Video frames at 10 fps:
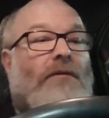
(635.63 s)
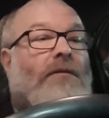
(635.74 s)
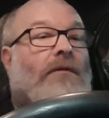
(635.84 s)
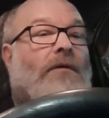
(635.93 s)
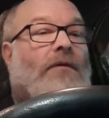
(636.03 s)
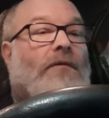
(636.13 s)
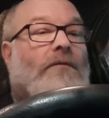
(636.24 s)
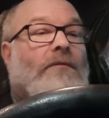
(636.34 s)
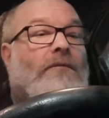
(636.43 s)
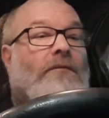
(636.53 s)
oh,
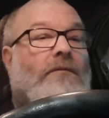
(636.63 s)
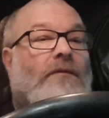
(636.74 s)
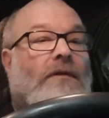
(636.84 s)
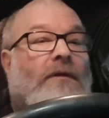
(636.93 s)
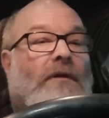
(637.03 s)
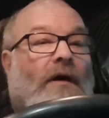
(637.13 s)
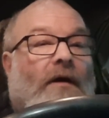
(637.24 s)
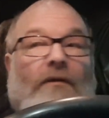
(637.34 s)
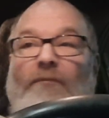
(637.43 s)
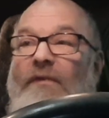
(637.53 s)
I
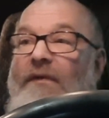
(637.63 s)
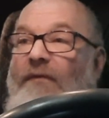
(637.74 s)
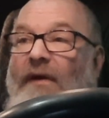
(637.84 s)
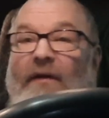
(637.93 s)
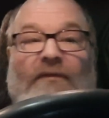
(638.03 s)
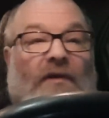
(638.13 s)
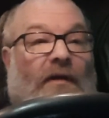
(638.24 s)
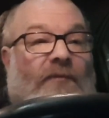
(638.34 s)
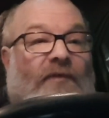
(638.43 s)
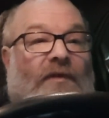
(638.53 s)
don't believe I have
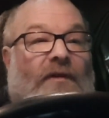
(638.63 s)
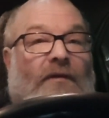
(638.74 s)
time for this.